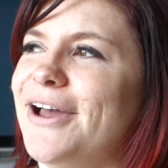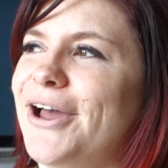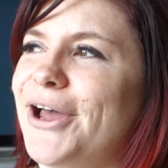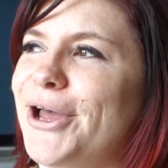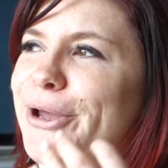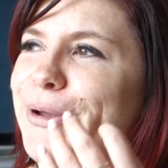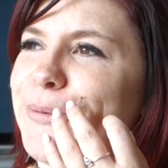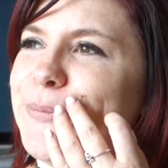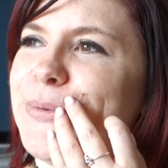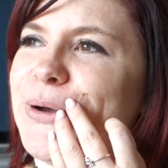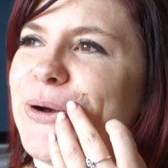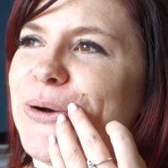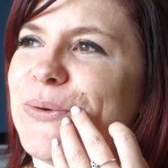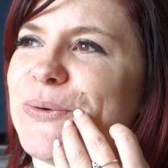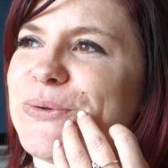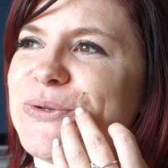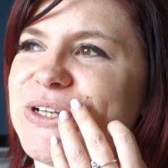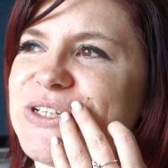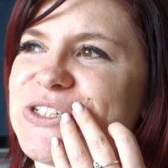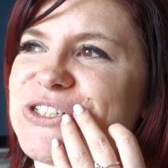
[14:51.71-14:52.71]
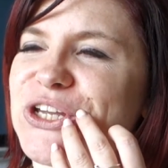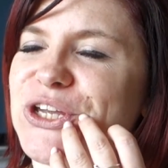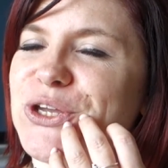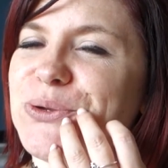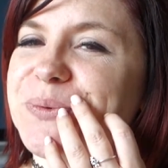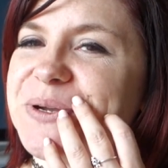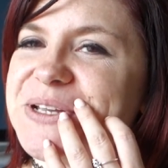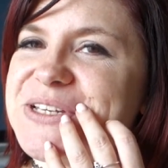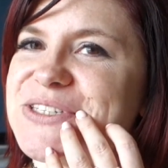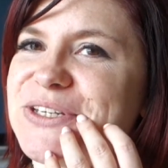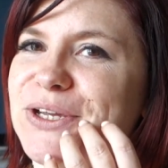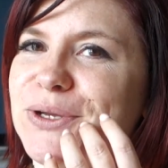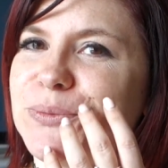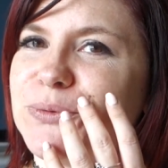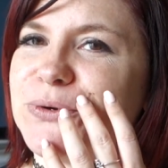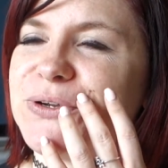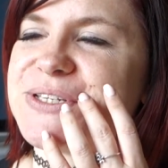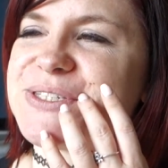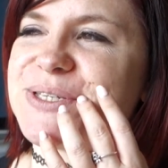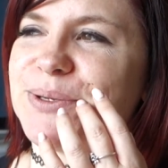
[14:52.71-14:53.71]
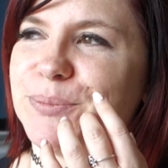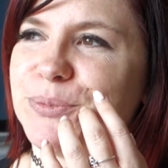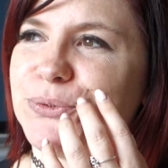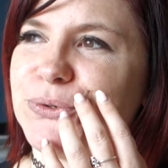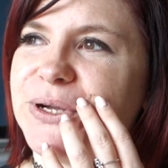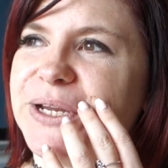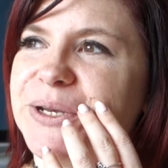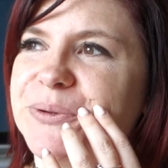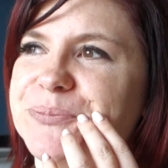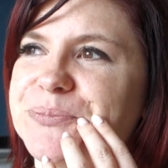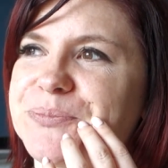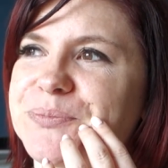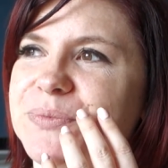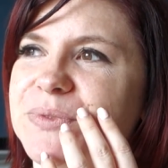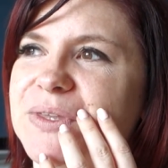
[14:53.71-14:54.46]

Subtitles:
I'll show you my stoma at some point.